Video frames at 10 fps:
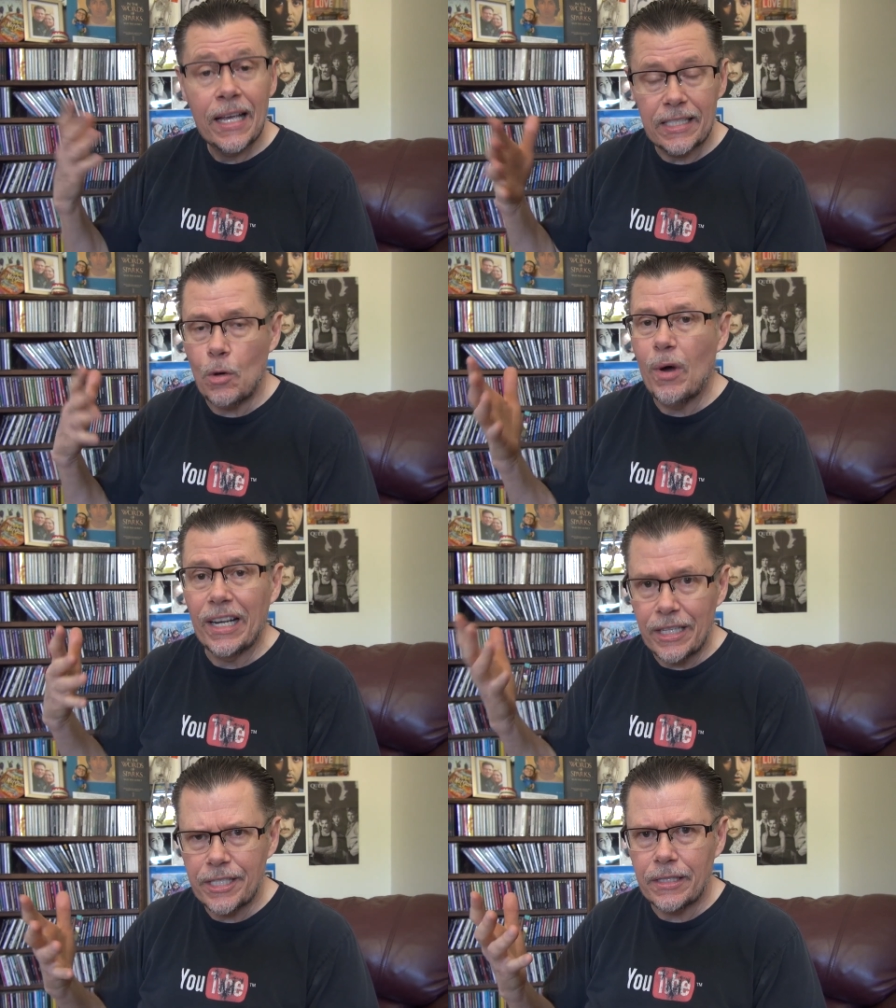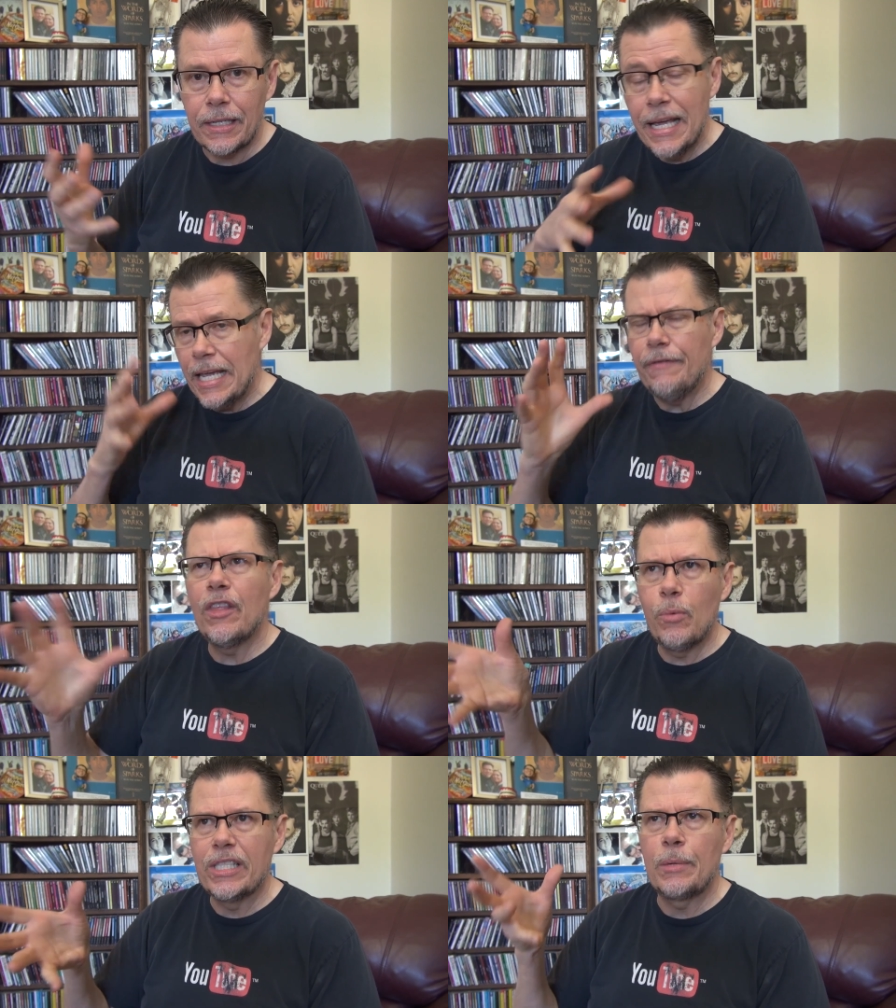because I want to listen,
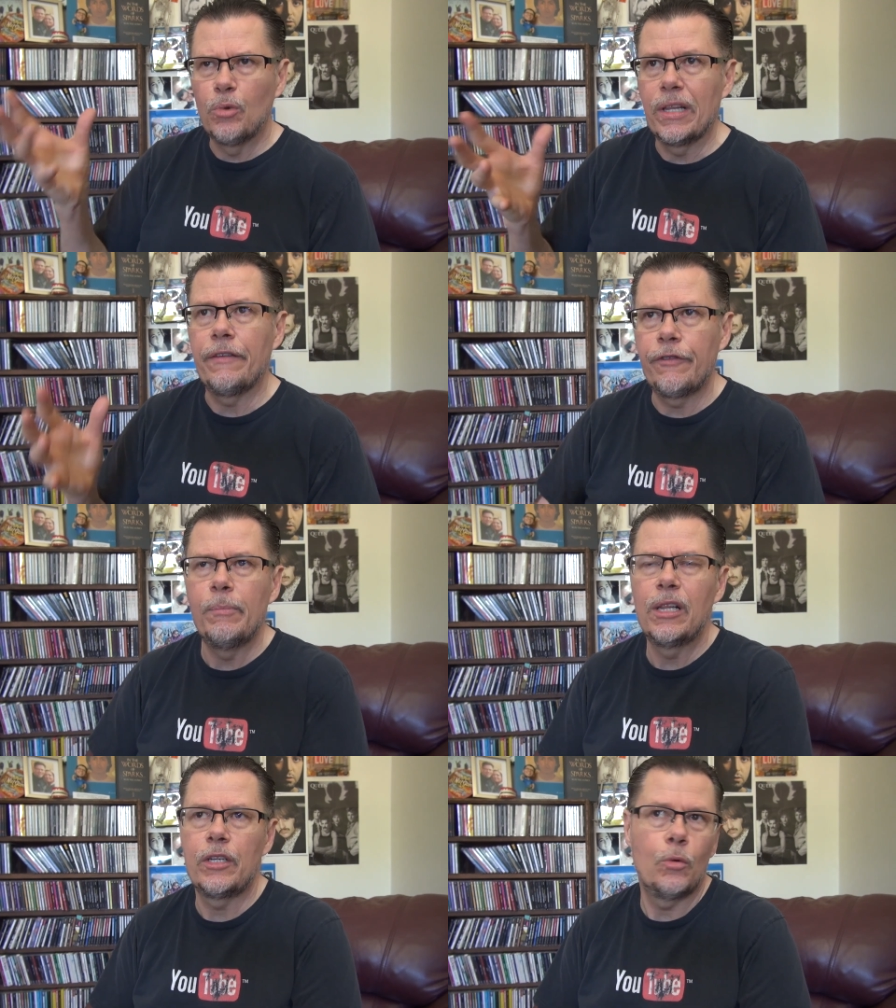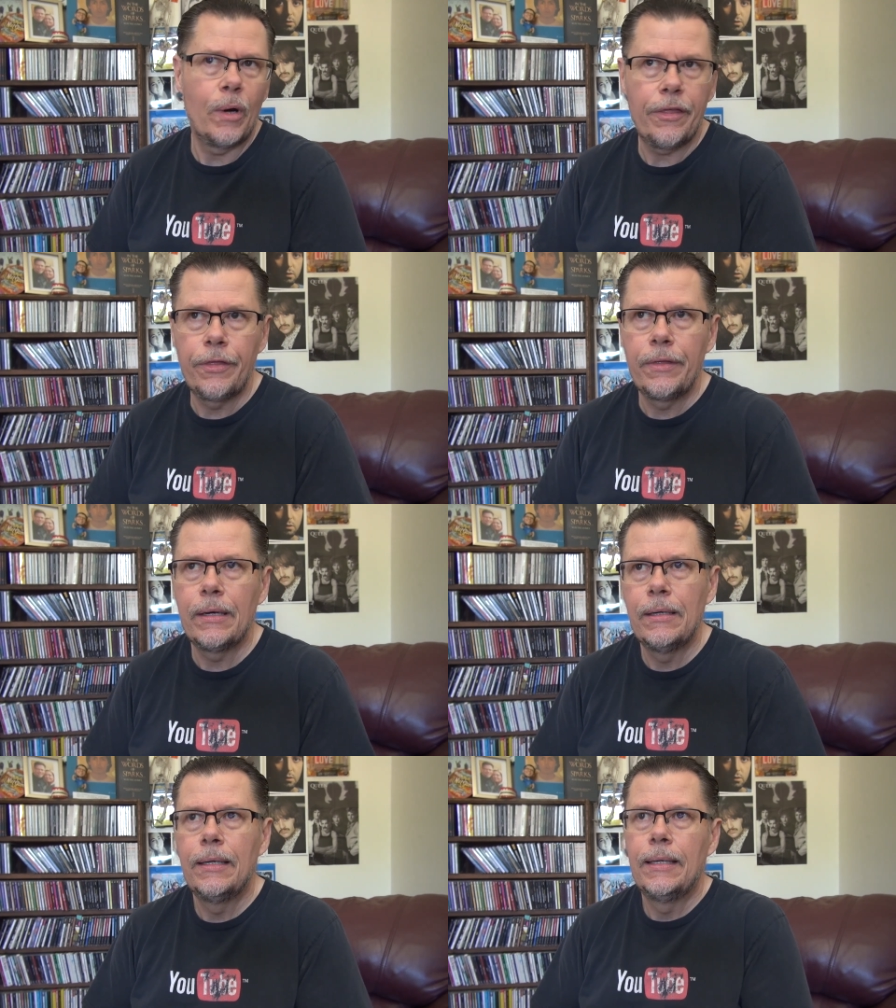even the ones I'm really familiar
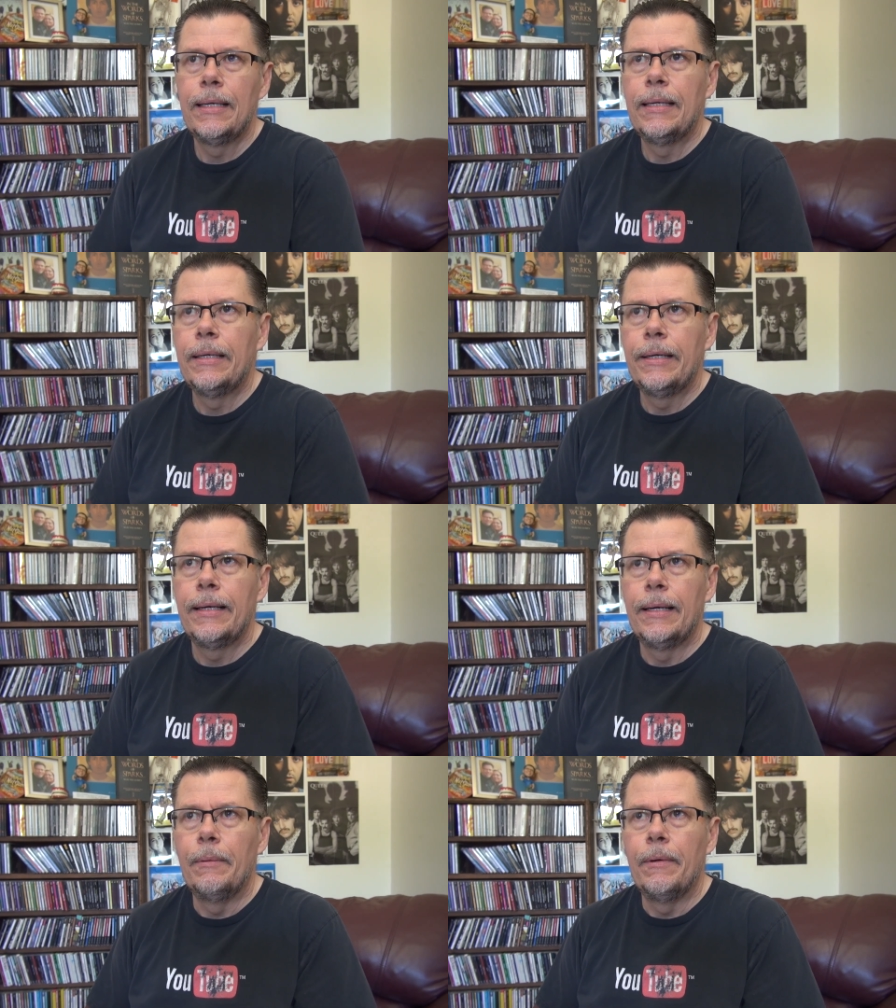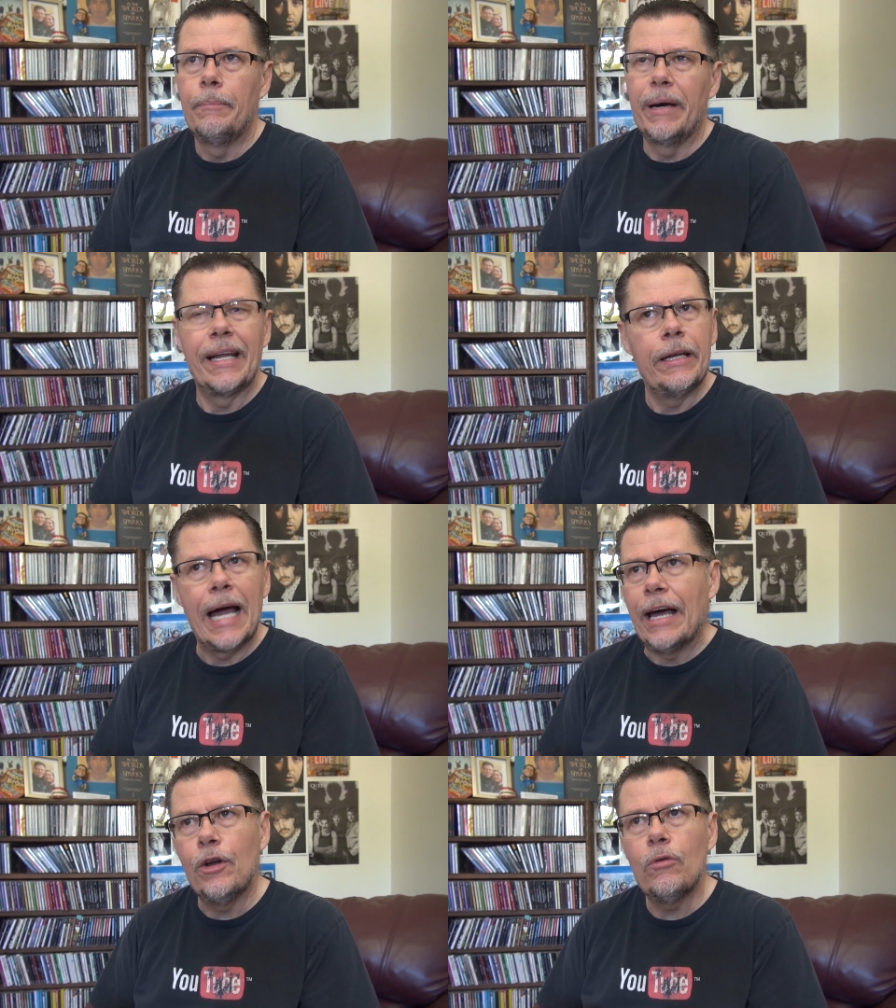with. But
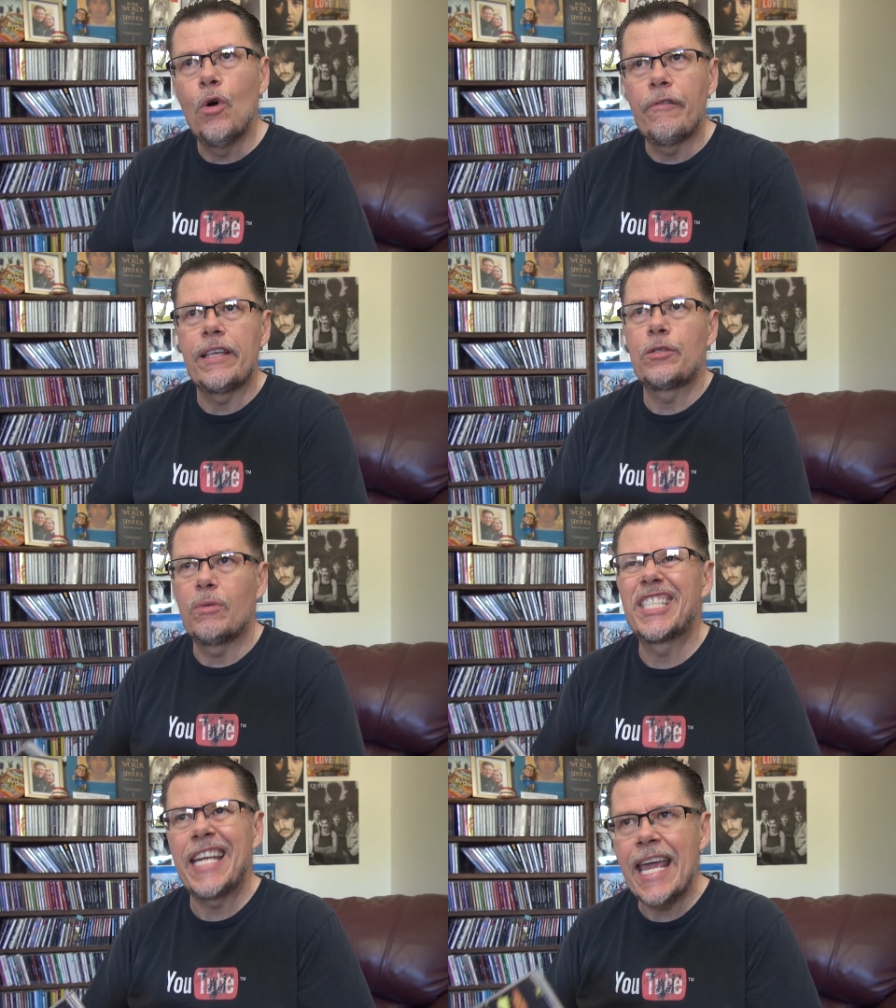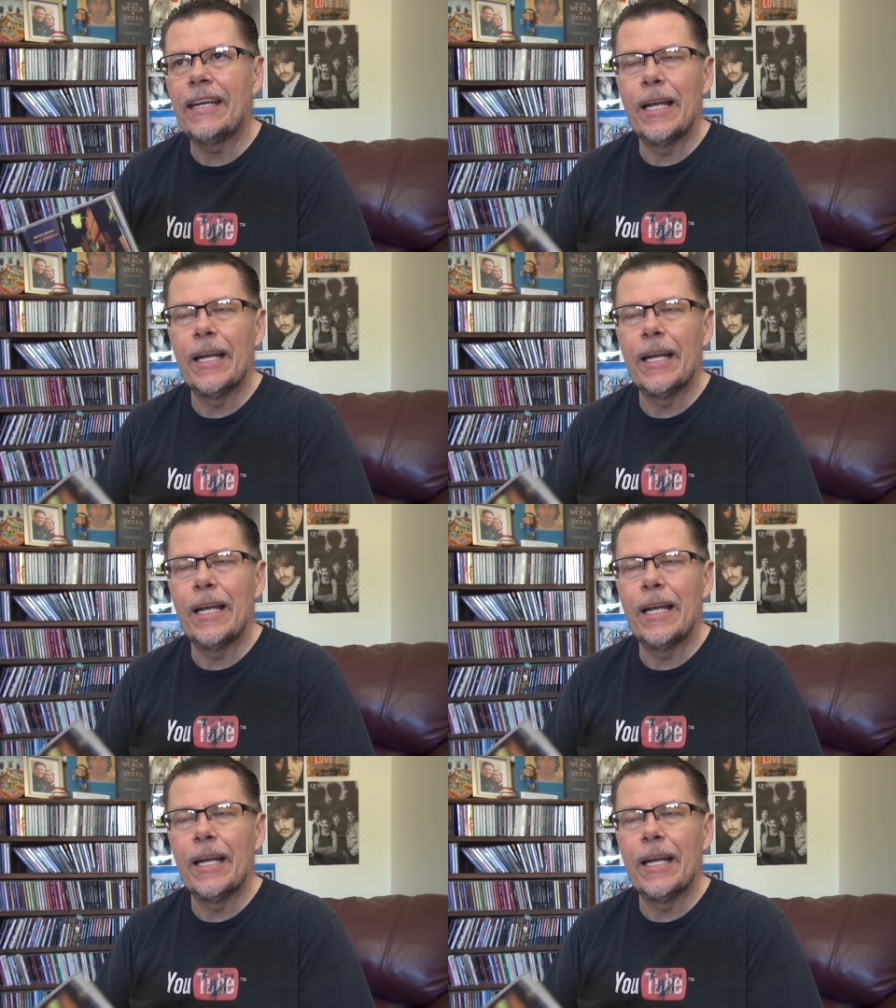I don't know if this will stay